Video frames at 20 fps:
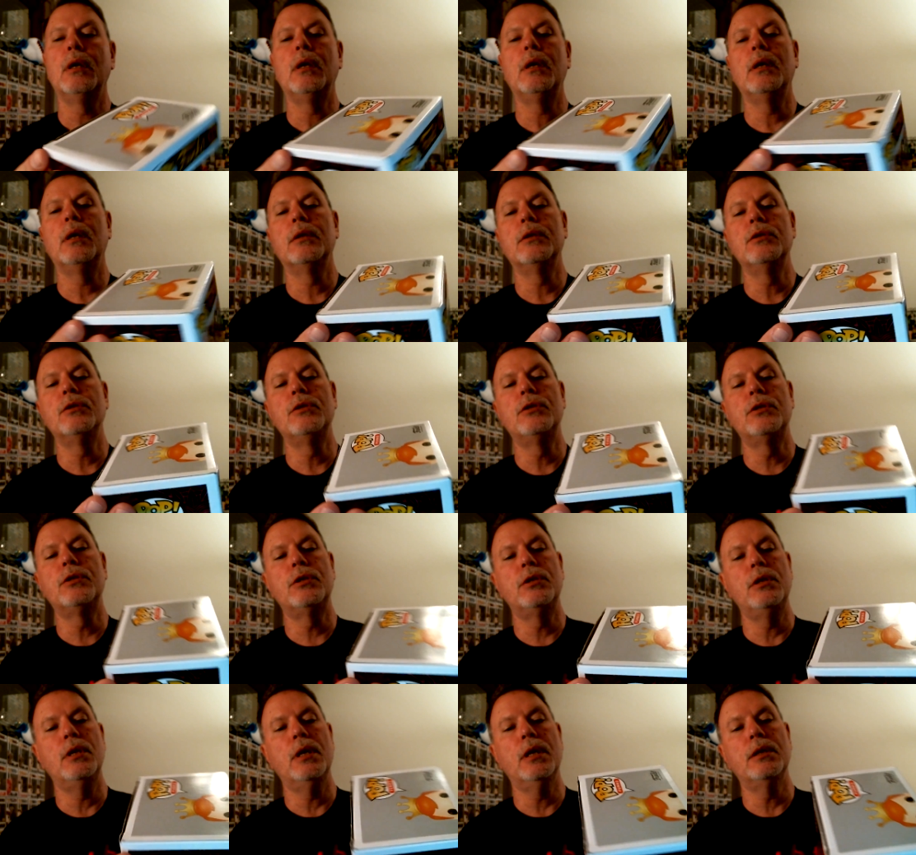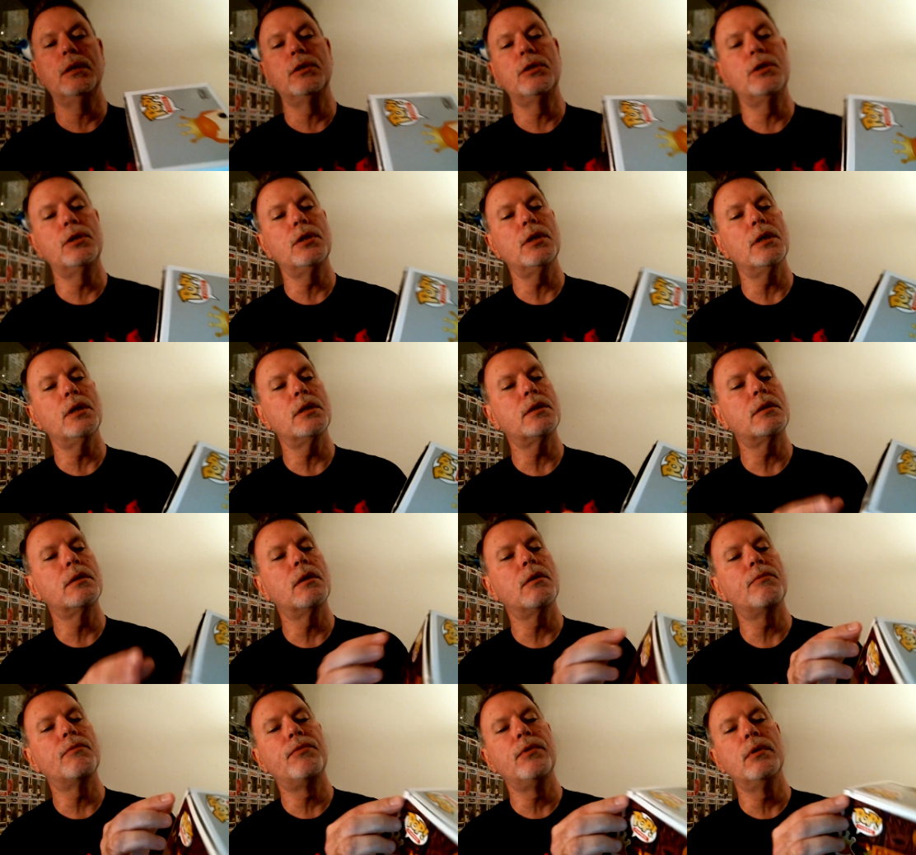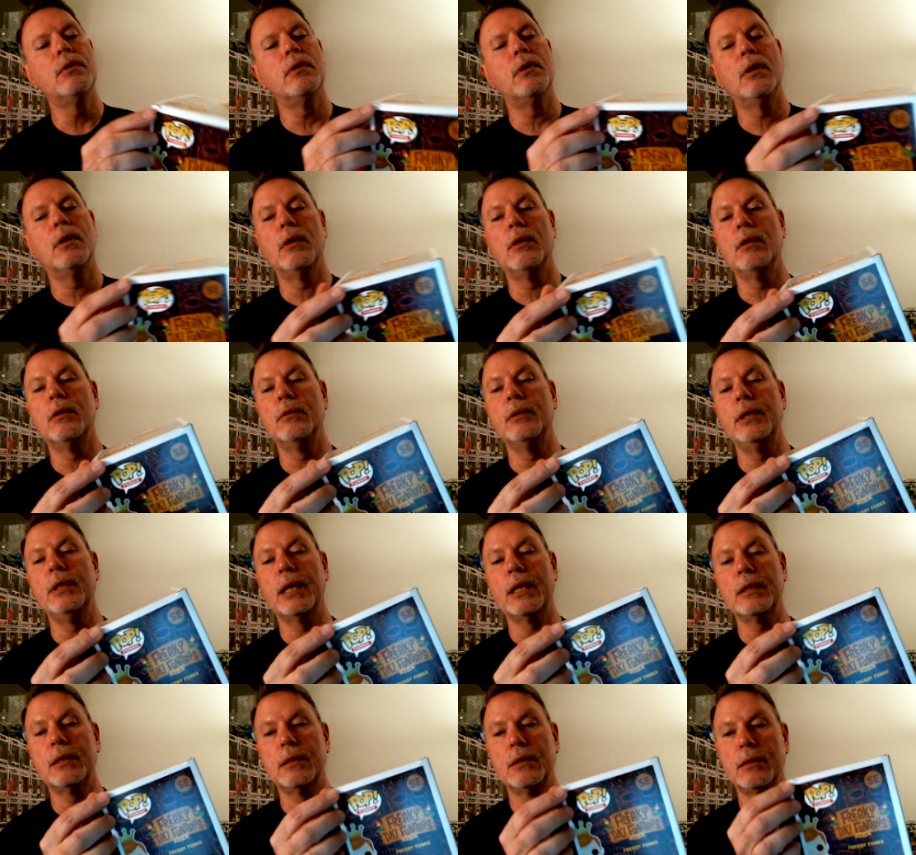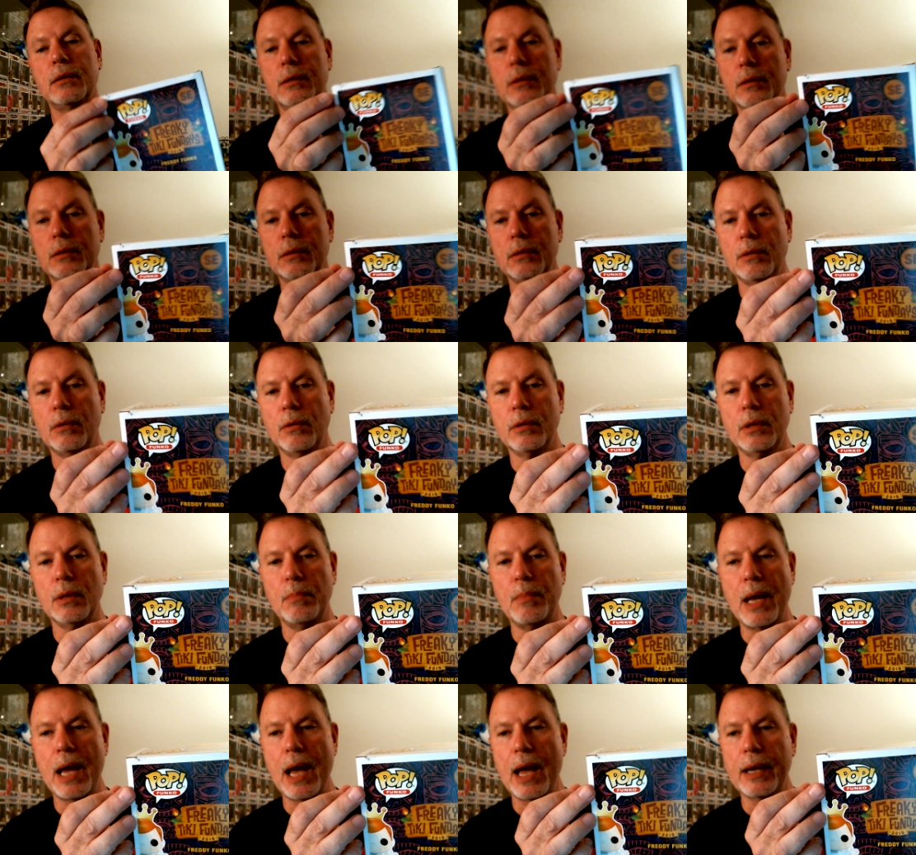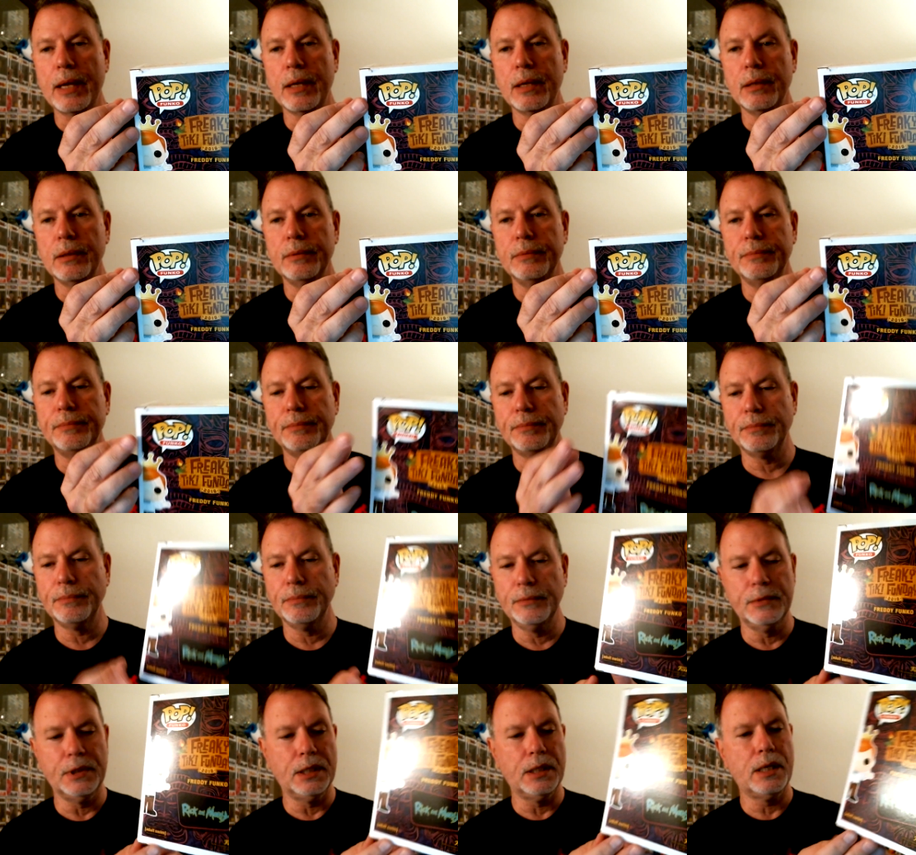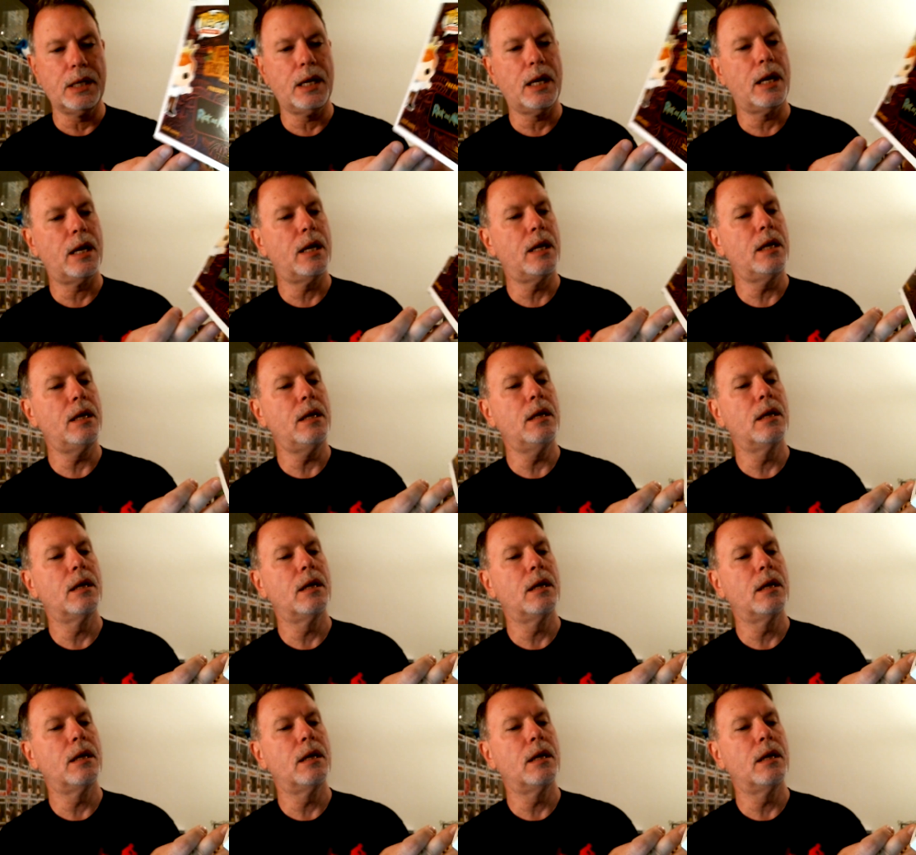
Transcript: And and just a few a little nicks on the back. Okay.